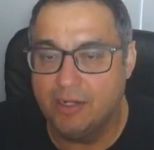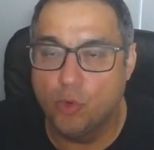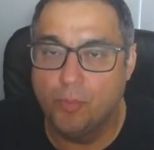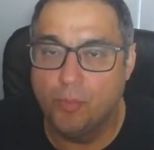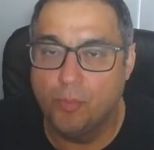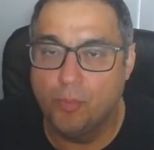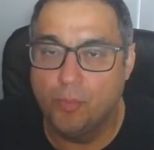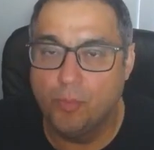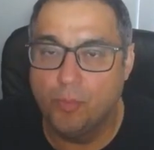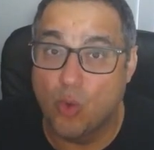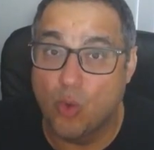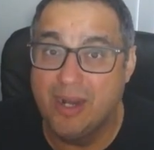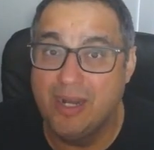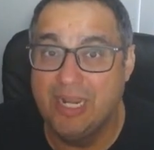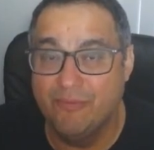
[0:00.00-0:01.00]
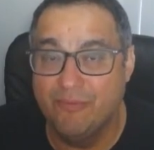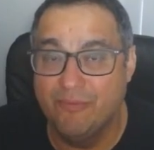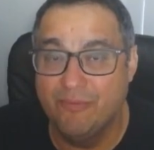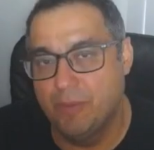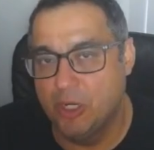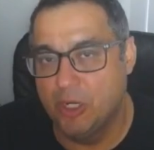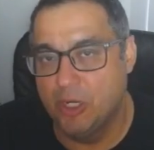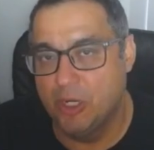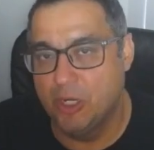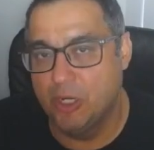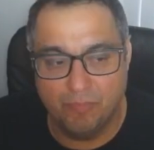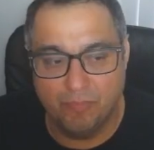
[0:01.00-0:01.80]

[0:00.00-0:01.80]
open 1 divided by 12.